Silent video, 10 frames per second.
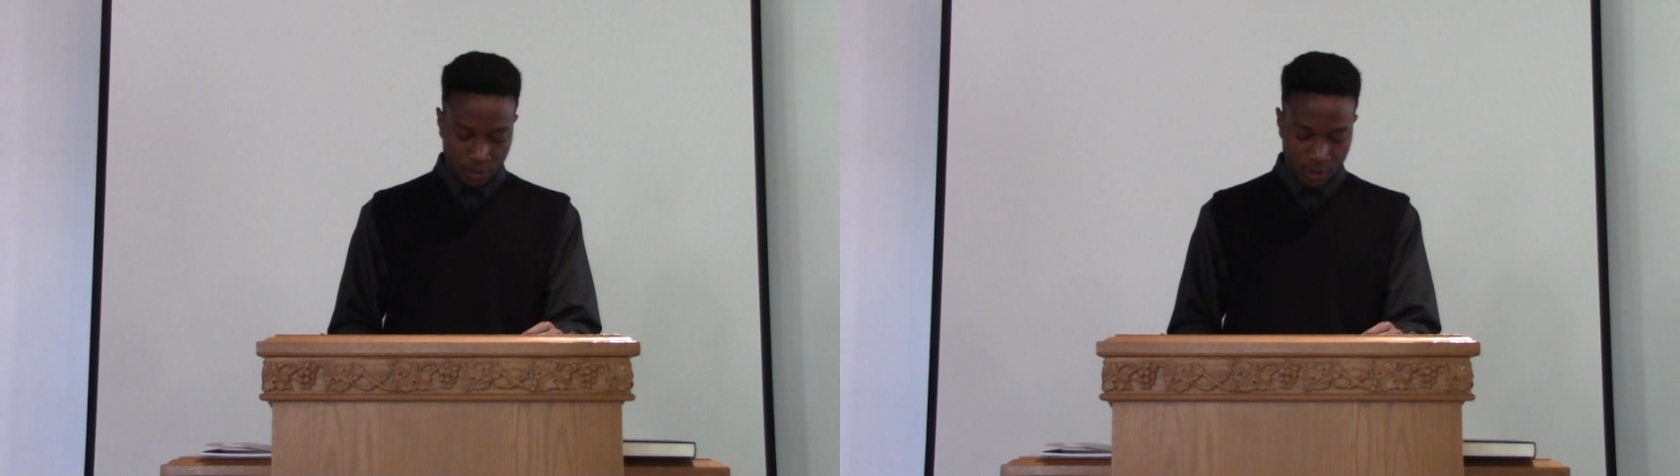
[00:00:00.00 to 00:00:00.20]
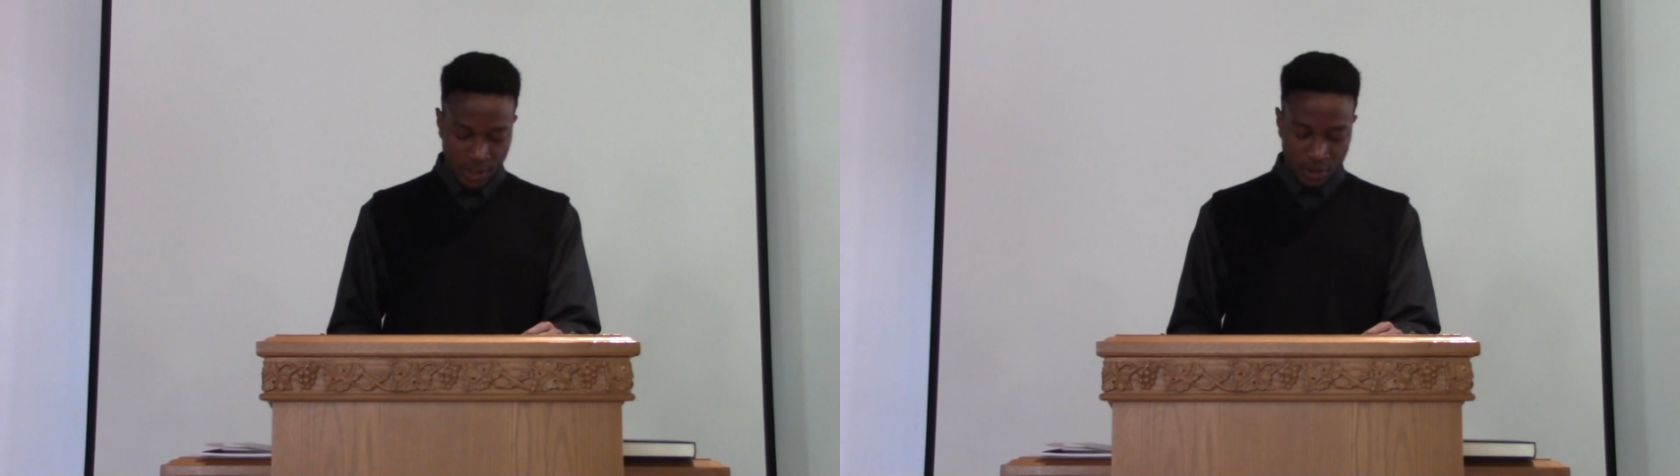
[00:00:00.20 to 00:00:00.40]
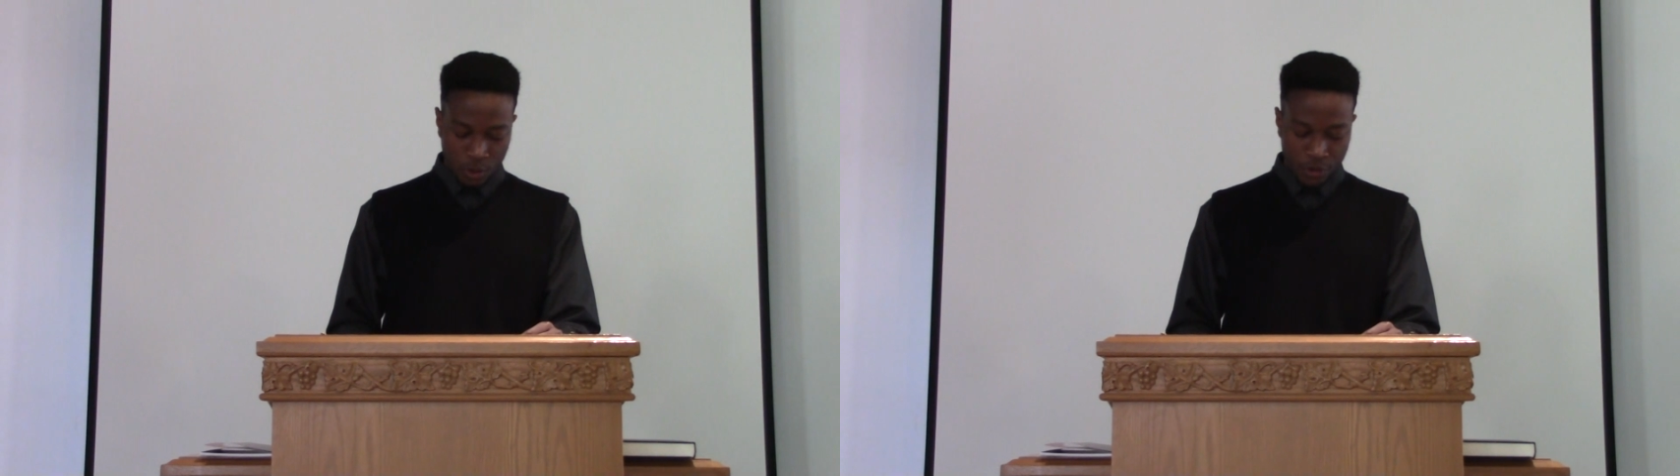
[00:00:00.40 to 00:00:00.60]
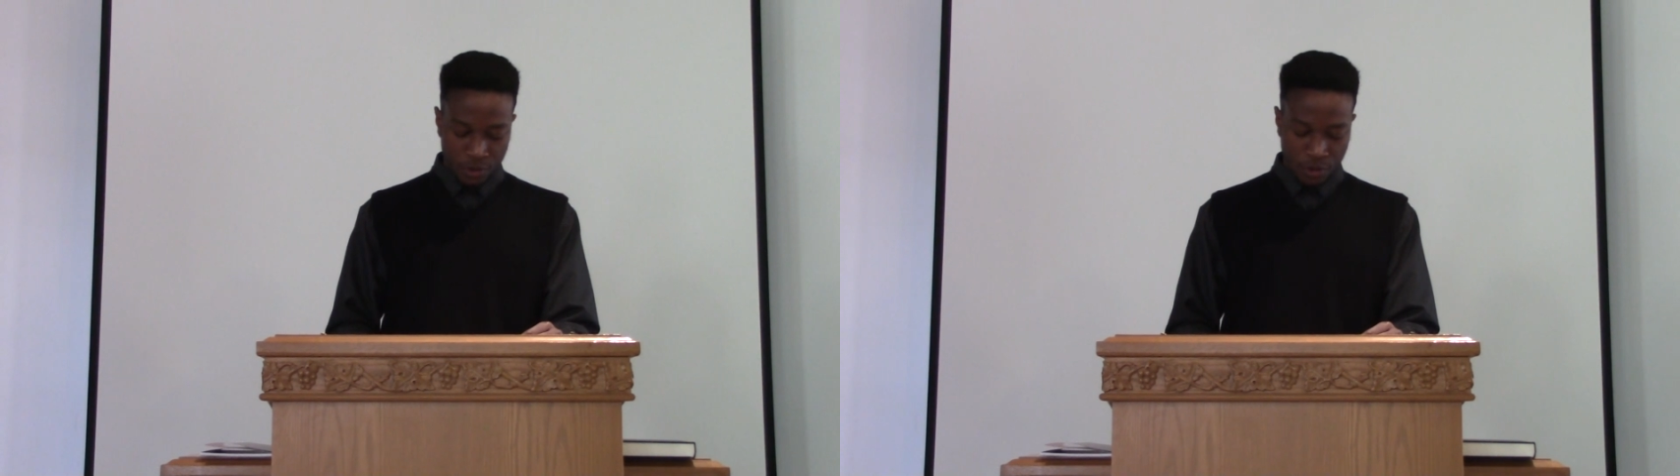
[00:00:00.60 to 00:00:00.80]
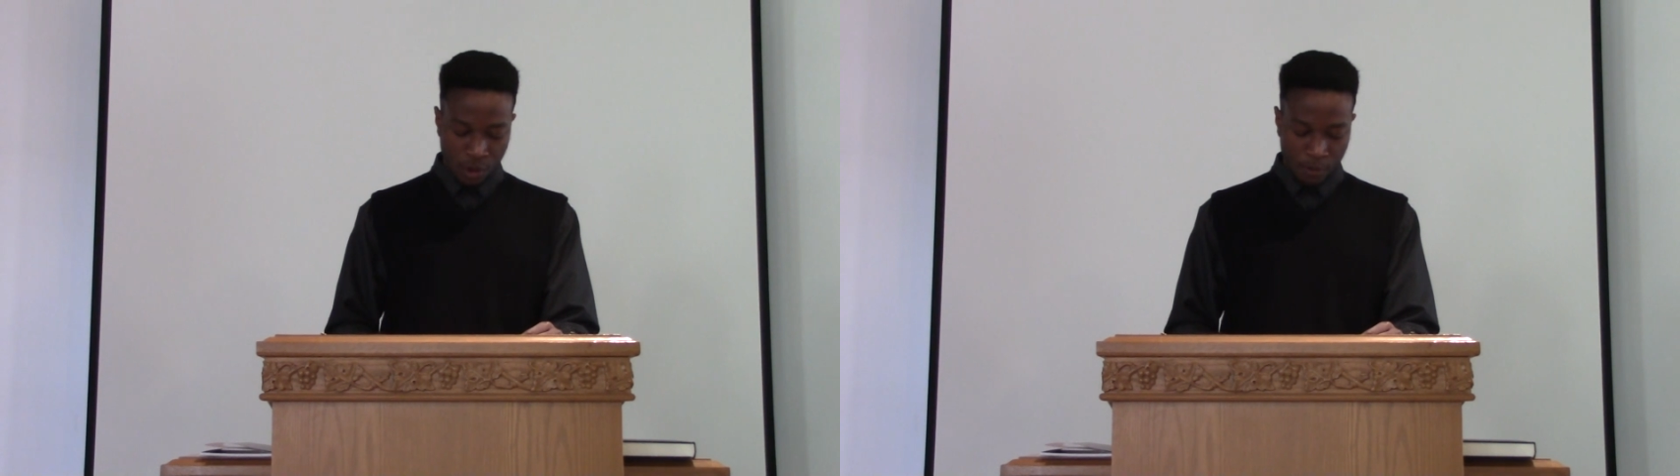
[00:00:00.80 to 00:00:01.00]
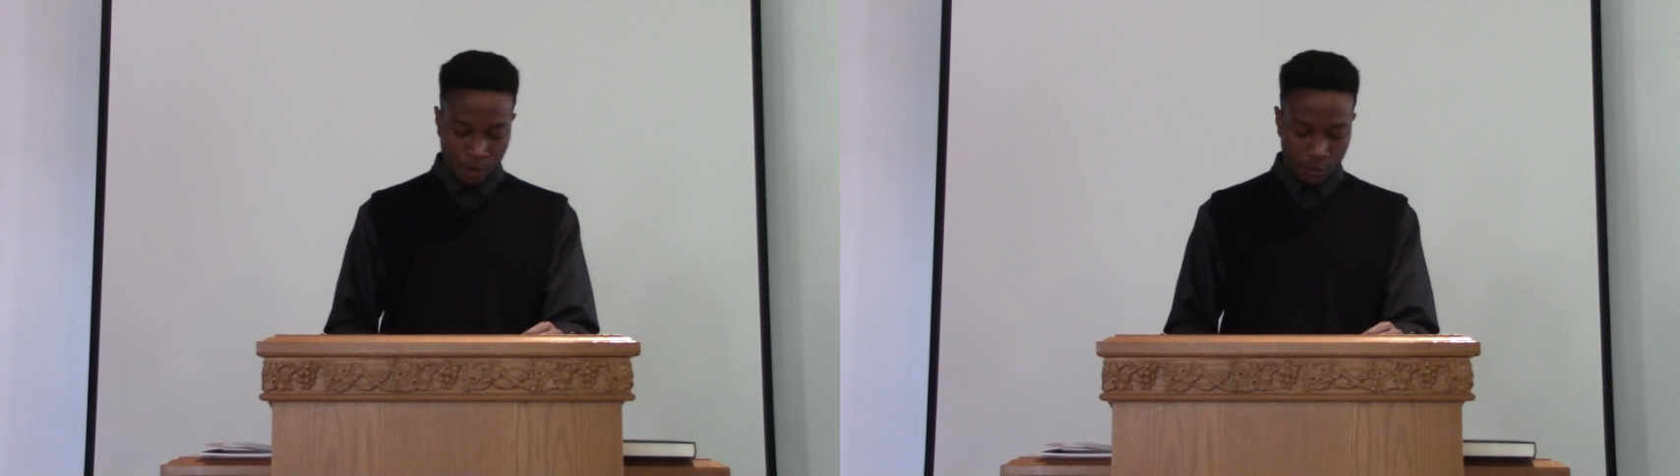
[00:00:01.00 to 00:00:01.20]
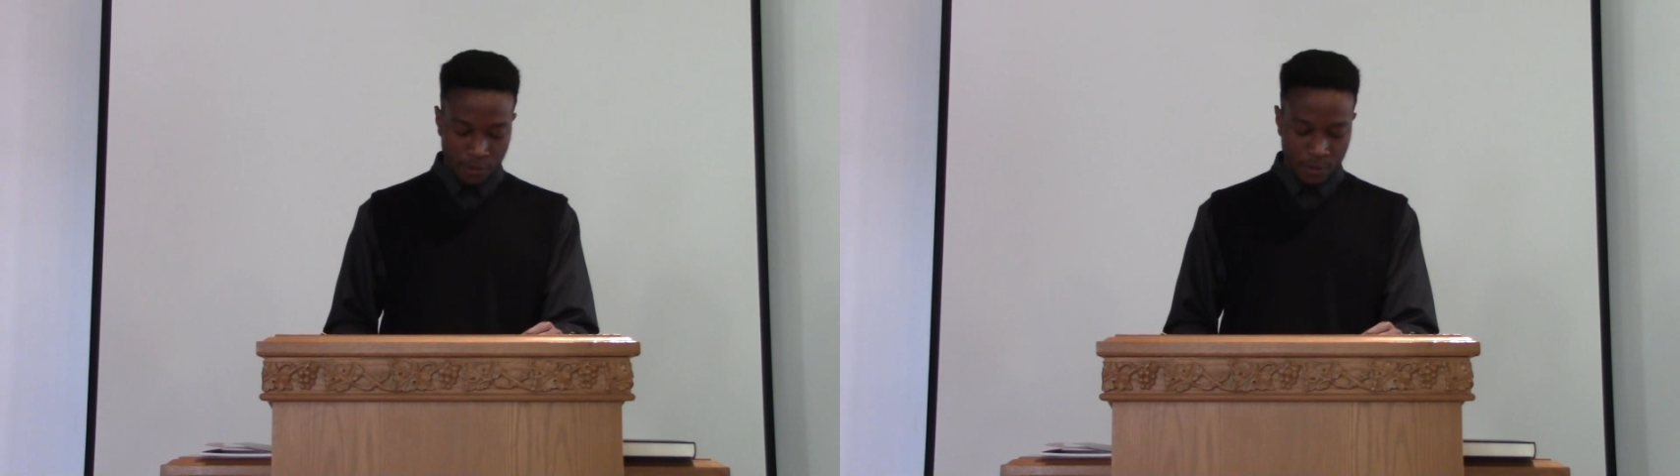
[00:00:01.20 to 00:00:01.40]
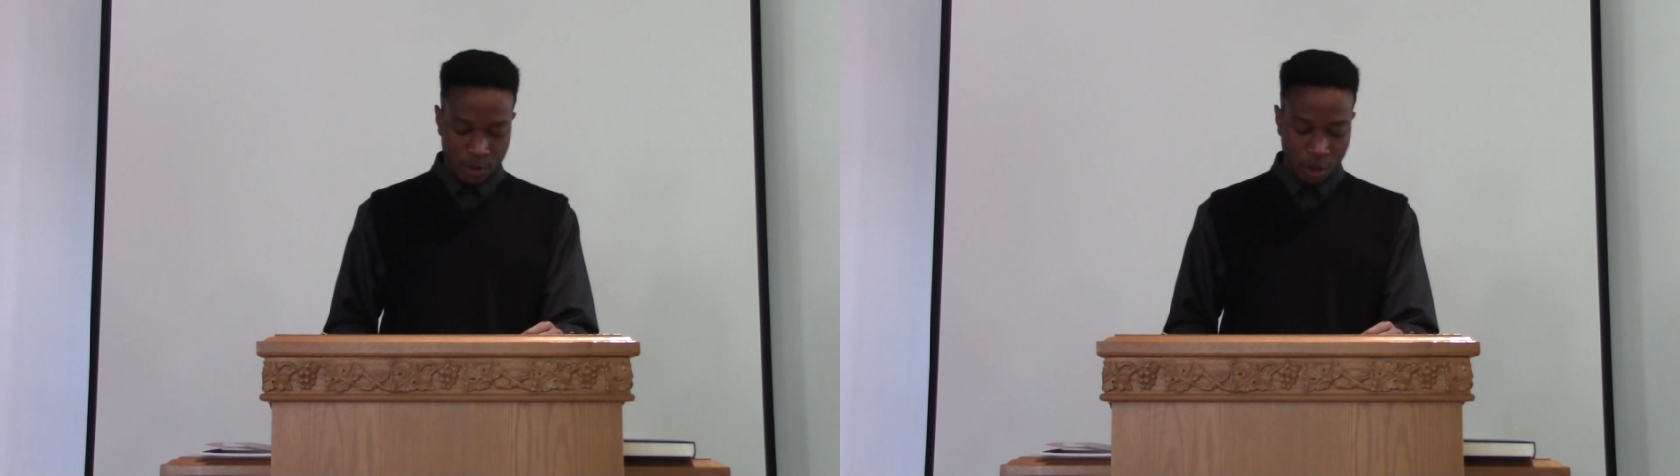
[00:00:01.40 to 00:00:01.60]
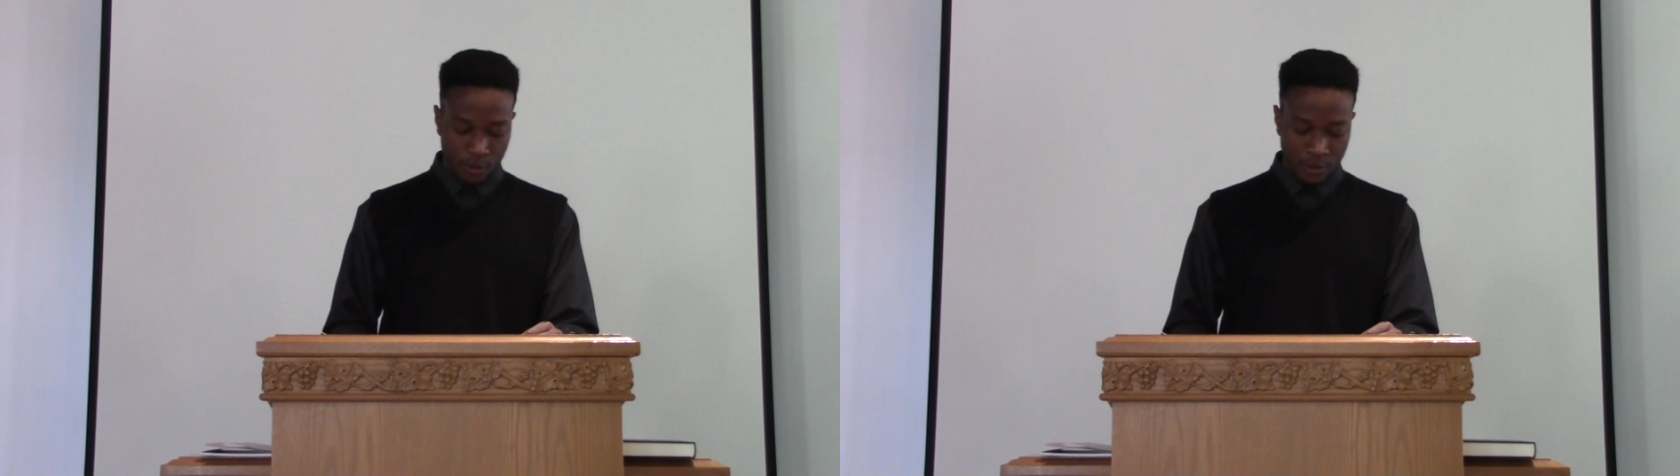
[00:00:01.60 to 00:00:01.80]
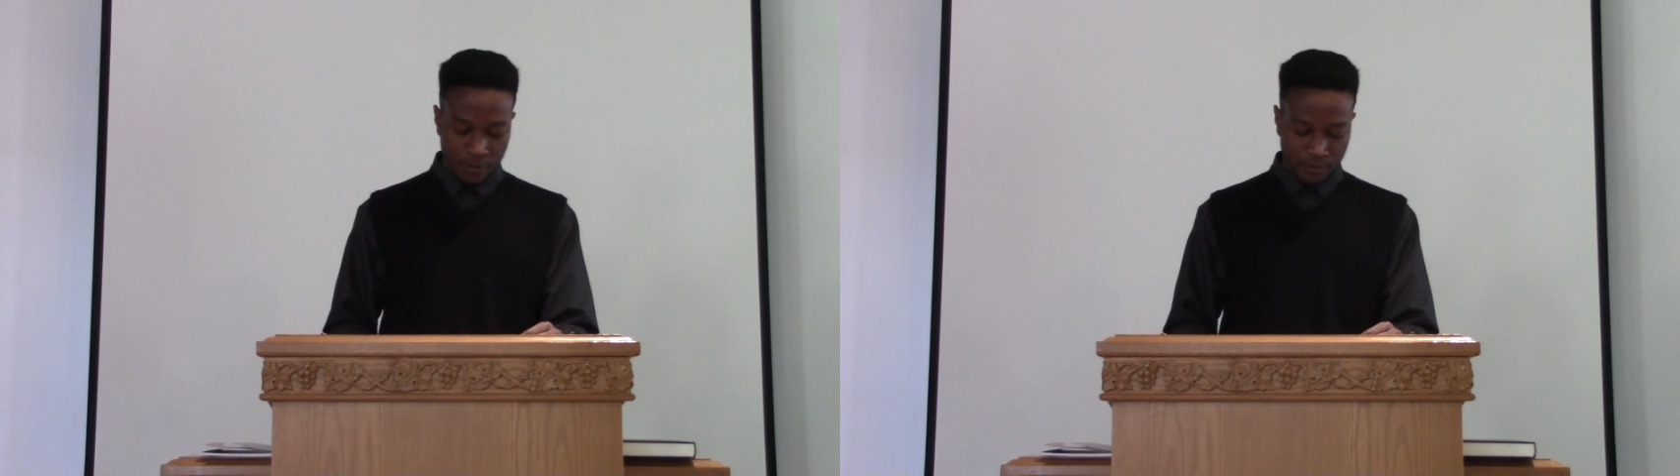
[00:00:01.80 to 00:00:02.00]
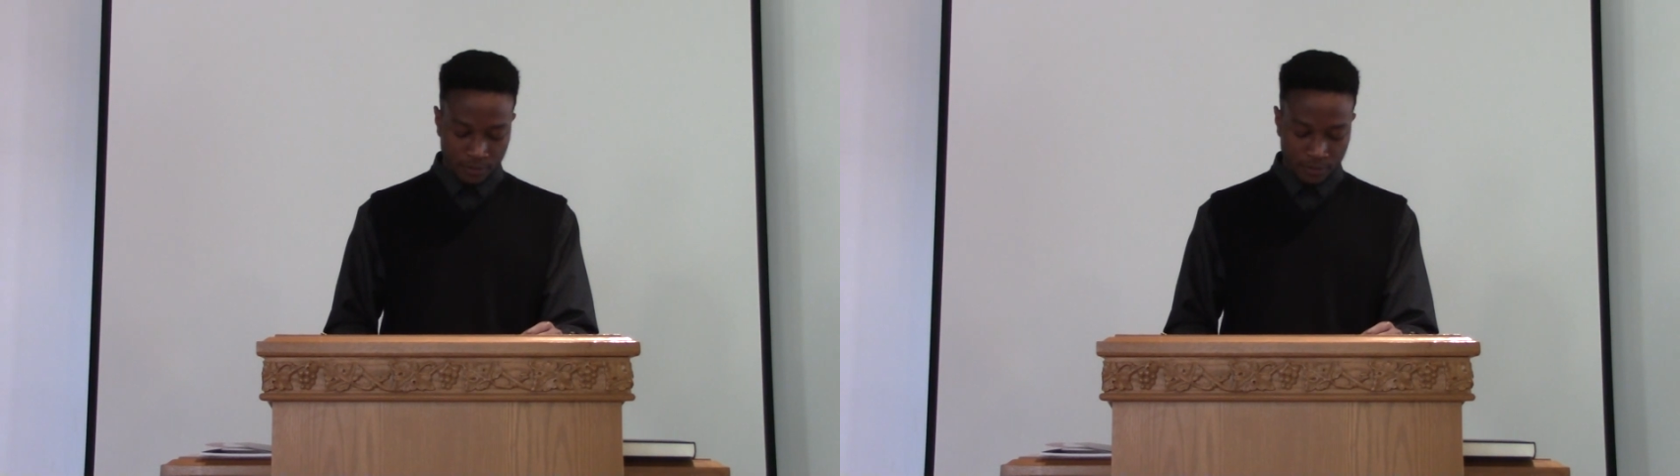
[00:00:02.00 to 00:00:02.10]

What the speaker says: These also are Proverbs of Solomon,